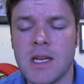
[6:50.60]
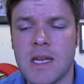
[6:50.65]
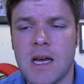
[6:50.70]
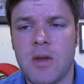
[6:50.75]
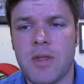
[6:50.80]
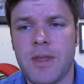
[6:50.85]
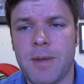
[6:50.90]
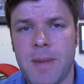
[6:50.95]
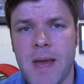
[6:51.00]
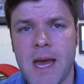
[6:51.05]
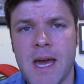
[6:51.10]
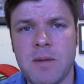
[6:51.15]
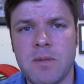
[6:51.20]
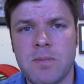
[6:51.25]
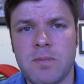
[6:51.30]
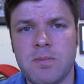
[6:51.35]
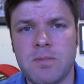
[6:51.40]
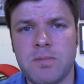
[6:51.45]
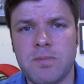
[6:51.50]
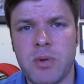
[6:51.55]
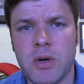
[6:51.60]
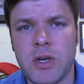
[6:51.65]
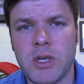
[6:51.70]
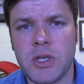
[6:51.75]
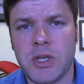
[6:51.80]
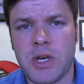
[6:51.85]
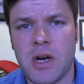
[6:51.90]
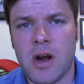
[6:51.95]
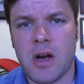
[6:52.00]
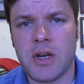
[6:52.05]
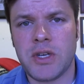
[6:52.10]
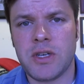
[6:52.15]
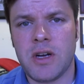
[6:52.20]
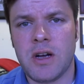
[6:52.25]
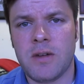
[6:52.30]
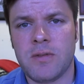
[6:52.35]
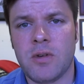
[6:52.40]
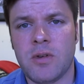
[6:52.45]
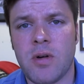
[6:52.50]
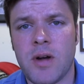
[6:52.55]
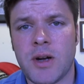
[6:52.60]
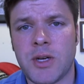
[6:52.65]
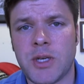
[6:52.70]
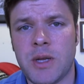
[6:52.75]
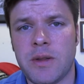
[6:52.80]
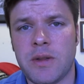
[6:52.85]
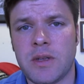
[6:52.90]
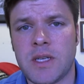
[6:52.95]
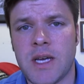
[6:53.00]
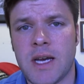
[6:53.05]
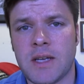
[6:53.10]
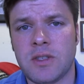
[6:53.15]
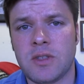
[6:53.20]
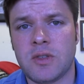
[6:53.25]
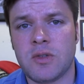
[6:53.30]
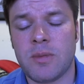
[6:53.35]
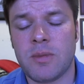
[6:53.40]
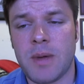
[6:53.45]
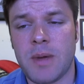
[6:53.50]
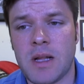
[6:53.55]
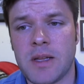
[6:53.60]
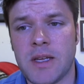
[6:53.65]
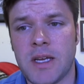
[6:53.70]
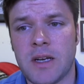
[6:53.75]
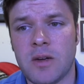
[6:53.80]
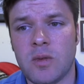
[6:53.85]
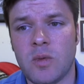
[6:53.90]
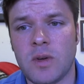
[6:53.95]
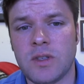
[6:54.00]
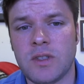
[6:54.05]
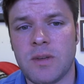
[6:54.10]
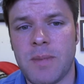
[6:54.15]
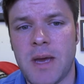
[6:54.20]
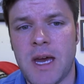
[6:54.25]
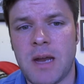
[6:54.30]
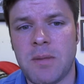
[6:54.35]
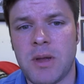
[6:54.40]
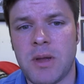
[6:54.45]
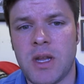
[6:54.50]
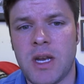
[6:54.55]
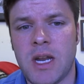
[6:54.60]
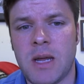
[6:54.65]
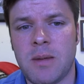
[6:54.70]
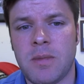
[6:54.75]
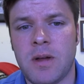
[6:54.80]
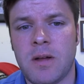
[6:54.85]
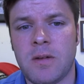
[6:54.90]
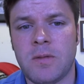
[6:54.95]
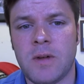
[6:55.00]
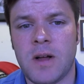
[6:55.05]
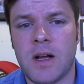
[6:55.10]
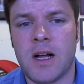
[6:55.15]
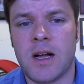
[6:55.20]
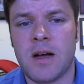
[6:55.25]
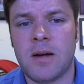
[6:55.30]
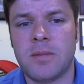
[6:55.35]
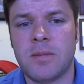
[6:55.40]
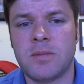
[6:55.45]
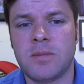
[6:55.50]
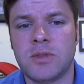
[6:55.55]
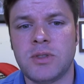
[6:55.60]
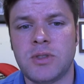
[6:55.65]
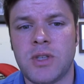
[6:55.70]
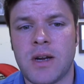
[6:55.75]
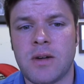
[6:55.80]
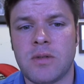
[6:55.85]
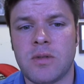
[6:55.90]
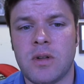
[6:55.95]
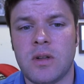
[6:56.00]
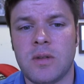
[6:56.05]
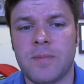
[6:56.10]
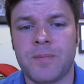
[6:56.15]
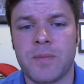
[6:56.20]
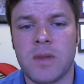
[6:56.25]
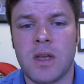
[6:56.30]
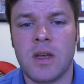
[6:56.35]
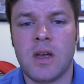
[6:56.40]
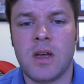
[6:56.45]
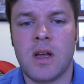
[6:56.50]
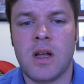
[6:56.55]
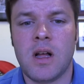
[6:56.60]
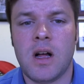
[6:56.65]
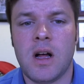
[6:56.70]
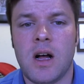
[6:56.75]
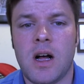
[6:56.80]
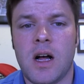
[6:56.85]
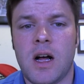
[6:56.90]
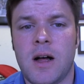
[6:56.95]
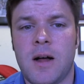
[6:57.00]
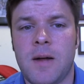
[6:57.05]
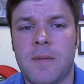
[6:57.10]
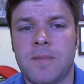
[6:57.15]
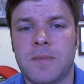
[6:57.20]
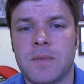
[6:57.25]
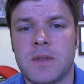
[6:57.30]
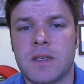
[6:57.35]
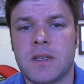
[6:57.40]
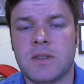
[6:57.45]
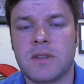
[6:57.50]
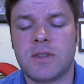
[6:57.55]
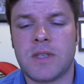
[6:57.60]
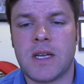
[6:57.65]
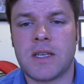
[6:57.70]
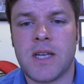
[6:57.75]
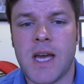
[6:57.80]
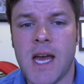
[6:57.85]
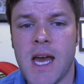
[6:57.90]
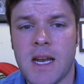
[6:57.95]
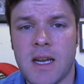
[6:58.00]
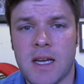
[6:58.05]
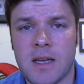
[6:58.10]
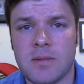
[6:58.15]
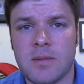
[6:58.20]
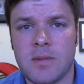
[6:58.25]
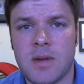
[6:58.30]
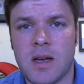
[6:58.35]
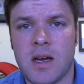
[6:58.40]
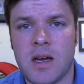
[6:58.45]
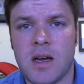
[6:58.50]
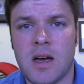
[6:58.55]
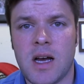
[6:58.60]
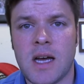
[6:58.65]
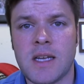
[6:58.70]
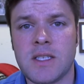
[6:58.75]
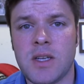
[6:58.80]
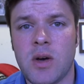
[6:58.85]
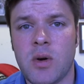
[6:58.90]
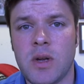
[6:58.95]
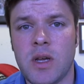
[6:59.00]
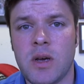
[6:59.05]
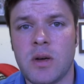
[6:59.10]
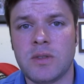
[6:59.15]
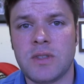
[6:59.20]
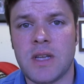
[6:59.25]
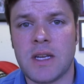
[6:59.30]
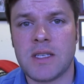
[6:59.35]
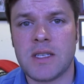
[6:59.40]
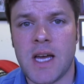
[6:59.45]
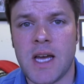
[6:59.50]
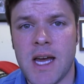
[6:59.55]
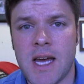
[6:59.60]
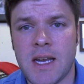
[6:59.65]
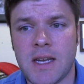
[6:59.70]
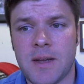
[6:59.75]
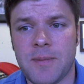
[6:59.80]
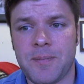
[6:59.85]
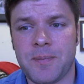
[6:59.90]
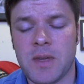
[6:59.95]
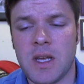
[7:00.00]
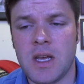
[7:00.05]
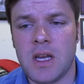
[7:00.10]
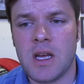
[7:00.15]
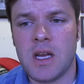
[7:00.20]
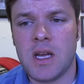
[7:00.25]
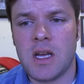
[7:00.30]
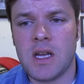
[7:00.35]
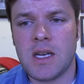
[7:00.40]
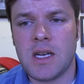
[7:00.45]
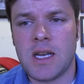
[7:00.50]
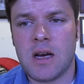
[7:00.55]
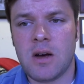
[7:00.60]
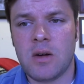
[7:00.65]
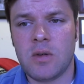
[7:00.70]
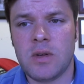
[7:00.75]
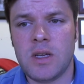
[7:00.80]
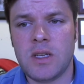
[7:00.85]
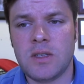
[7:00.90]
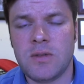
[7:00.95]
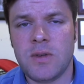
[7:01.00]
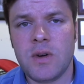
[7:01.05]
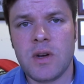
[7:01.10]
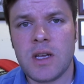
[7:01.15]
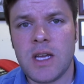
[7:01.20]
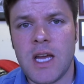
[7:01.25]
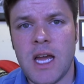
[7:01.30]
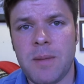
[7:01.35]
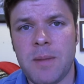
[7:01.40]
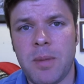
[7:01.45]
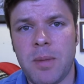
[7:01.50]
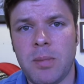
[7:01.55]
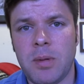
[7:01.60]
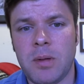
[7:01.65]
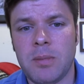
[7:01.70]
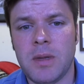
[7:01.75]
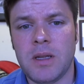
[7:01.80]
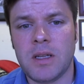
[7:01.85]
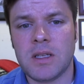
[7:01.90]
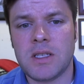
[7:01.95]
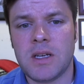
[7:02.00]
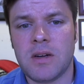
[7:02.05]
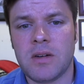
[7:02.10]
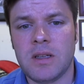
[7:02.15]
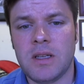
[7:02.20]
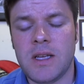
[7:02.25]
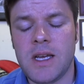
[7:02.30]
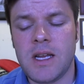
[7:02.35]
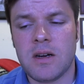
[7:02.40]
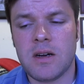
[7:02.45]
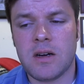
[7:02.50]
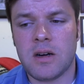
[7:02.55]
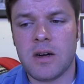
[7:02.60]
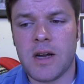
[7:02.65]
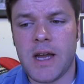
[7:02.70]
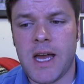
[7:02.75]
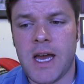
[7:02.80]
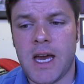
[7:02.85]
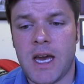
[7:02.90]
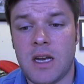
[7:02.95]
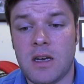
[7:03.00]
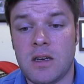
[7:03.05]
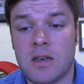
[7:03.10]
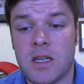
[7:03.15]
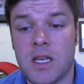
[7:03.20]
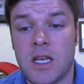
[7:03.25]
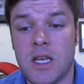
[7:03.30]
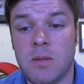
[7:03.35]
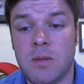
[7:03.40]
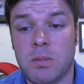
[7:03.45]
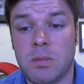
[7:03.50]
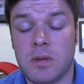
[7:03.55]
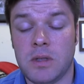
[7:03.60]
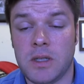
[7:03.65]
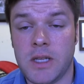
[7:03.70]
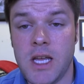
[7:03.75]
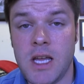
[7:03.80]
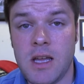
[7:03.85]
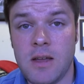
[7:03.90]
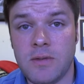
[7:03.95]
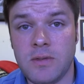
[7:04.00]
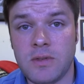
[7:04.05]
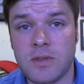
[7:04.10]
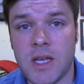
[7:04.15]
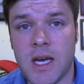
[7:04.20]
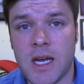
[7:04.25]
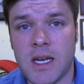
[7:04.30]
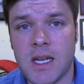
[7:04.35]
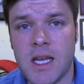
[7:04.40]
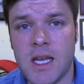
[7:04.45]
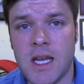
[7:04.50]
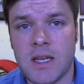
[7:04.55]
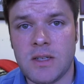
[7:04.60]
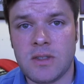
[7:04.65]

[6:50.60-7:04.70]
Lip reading: Now, the man put in charge of crushing the Texas Rebellion was a man by the name of General Santa Anna, Antonio Santa Anna. Now, he's a very capable military leader, and he believes that he